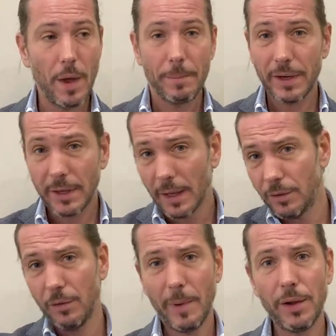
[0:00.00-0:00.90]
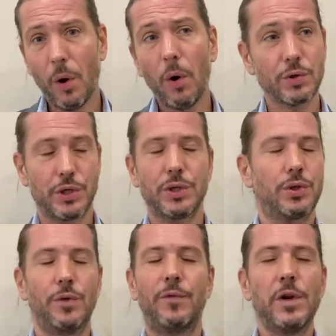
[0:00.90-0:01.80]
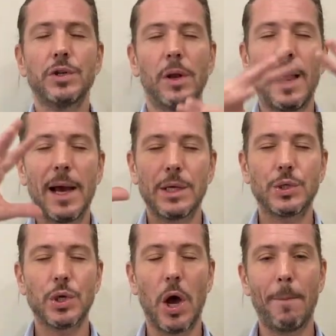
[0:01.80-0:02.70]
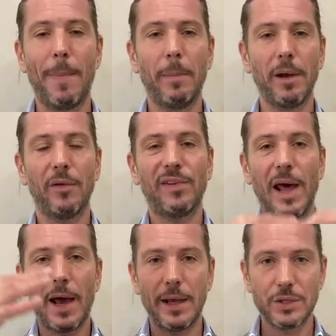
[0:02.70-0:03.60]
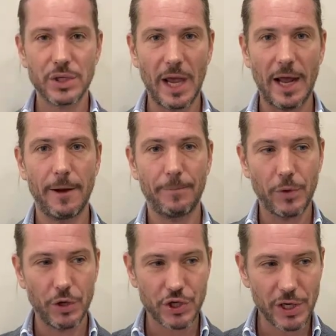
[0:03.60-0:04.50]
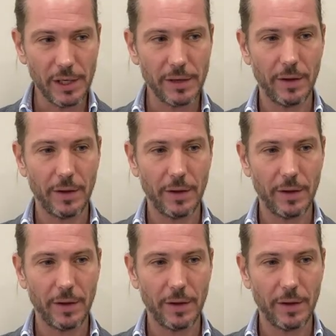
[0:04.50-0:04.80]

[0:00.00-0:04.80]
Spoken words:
But you can do by your own. Just you visualize a bubble of light and a shield.